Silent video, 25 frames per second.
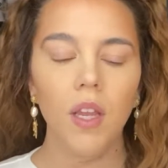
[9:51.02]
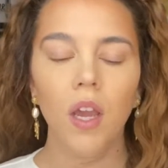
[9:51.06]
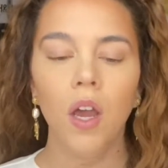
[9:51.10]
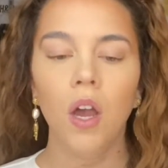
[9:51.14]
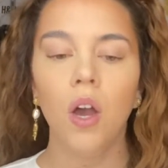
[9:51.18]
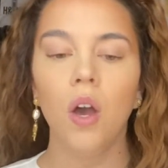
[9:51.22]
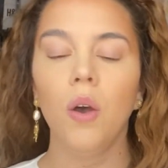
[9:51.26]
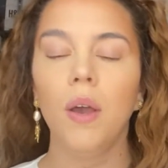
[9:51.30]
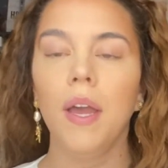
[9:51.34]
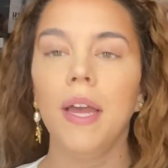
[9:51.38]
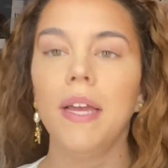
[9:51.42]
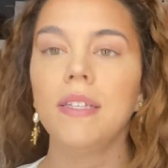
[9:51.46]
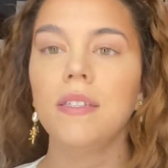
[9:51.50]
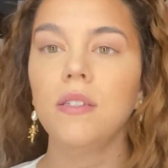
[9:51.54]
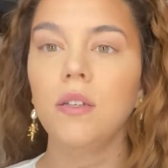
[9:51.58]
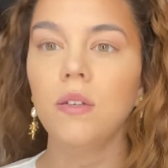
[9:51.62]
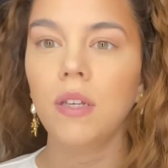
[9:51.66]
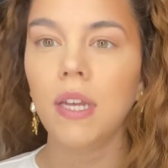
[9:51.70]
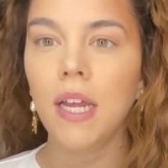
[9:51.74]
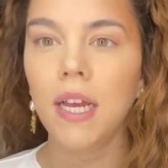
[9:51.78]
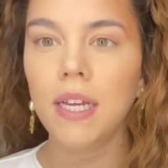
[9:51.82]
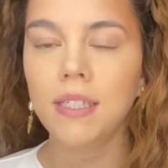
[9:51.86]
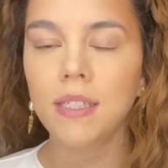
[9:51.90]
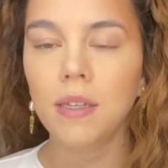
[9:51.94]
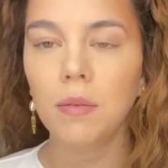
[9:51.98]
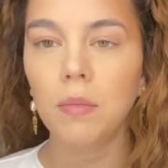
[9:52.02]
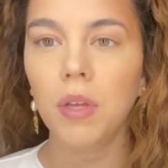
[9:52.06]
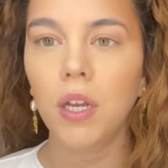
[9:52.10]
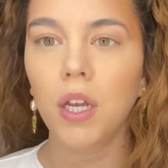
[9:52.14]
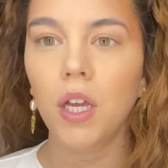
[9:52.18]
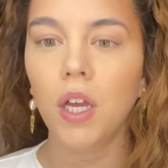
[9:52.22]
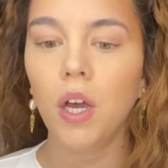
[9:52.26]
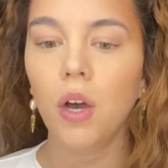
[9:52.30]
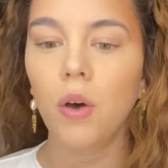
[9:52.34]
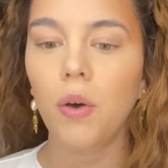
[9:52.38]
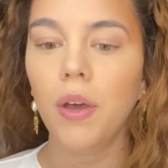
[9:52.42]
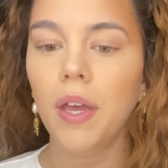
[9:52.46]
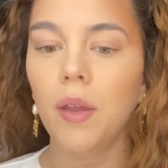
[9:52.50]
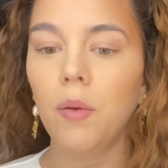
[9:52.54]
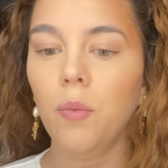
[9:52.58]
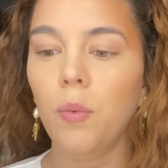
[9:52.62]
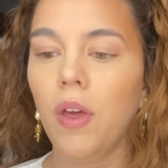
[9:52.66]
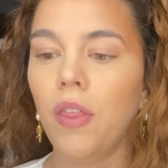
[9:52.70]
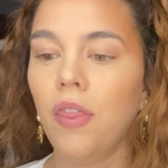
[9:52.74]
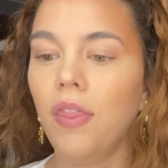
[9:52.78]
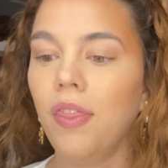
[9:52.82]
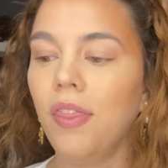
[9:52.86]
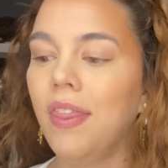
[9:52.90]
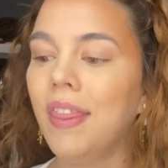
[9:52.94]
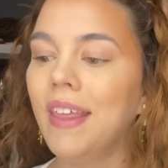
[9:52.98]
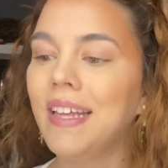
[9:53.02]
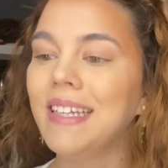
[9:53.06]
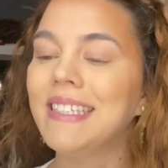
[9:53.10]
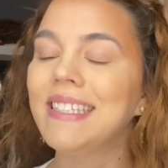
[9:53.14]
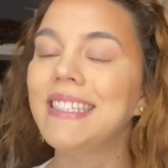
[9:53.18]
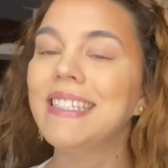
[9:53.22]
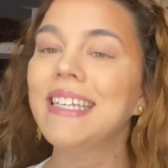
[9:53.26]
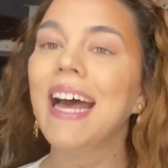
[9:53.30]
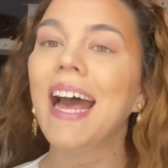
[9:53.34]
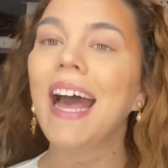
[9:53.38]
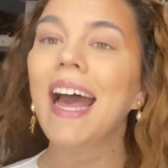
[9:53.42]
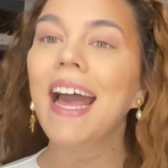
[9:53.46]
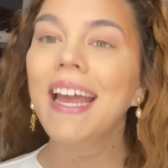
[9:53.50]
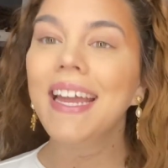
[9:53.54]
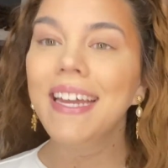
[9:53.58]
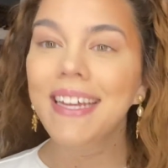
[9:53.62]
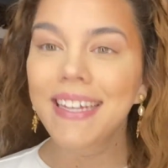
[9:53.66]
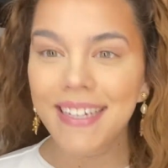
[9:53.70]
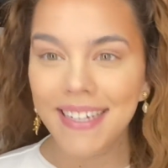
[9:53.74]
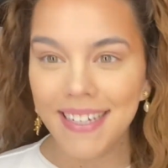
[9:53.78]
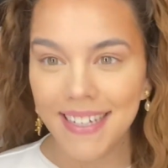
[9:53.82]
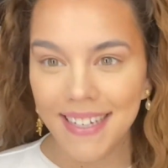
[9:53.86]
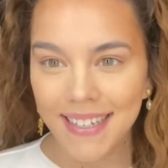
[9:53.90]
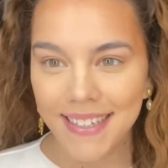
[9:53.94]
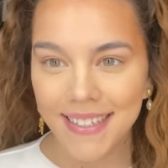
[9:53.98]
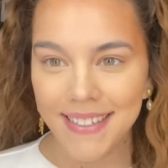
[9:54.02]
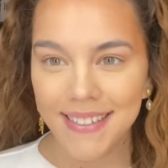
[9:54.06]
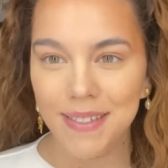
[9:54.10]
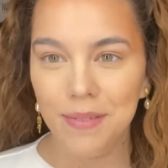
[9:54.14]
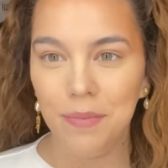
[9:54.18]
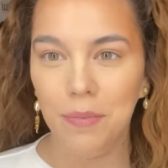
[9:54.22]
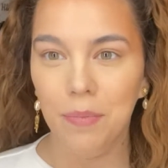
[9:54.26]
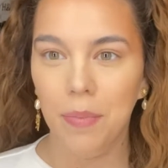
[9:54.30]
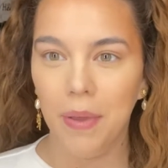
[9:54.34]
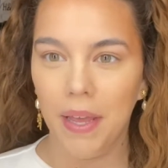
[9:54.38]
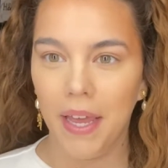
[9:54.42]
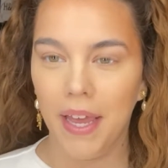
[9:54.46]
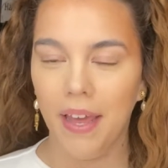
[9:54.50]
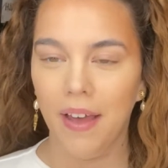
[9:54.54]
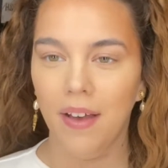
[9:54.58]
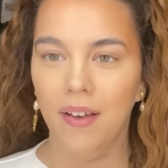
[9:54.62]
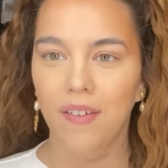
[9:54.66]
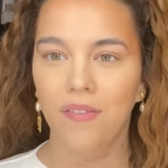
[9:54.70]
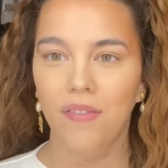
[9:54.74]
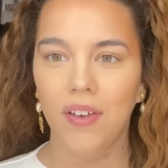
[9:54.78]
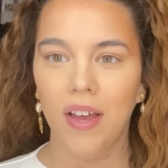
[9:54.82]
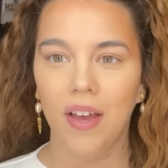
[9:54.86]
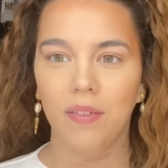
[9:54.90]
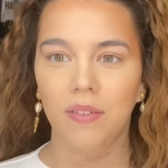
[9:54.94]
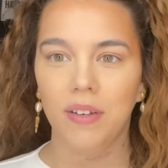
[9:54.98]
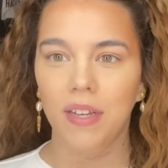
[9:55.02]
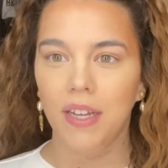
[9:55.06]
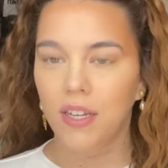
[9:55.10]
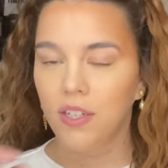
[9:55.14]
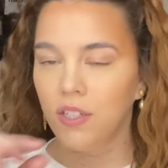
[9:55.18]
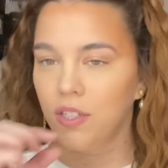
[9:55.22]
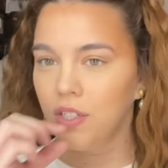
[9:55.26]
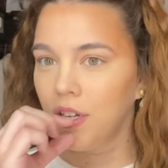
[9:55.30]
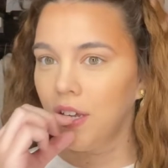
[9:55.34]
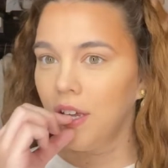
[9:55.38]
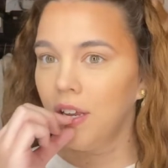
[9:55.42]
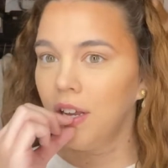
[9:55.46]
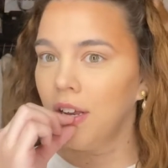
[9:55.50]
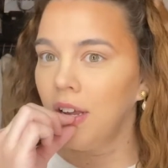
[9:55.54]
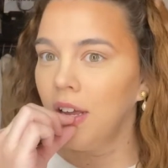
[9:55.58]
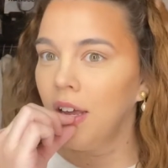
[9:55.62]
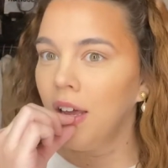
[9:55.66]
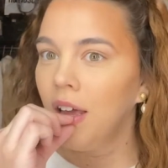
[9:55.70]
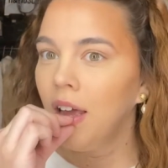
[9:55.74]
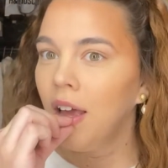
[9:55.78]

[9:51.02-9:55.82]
Okay, so next I'm gonna go in with the tiniest bit of foundation